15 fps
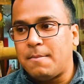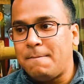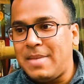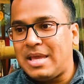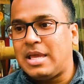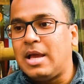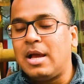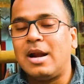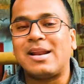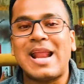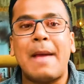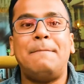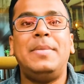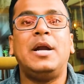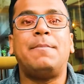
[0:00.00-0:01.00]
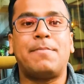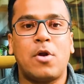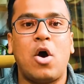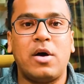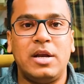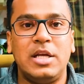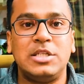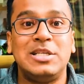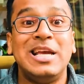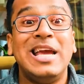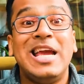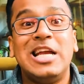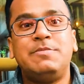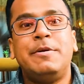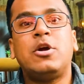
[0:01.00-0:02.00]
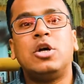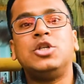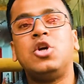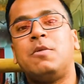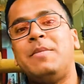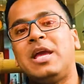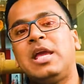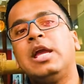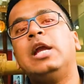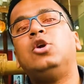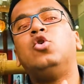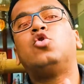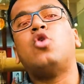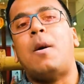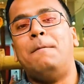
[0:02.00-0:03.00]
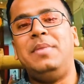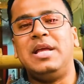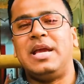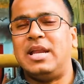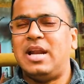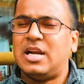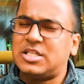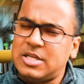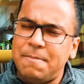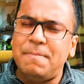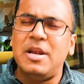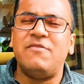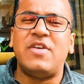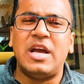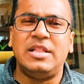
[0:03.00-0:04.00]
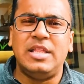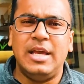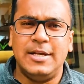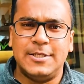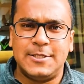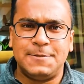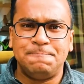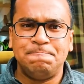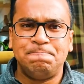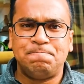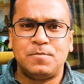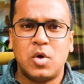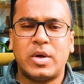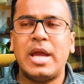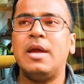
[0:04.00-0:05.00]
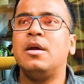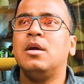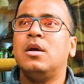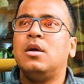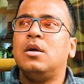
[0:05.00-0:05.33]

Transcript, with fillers: making rapid progress, it's because you're making it too complicated. Simplify things, okay?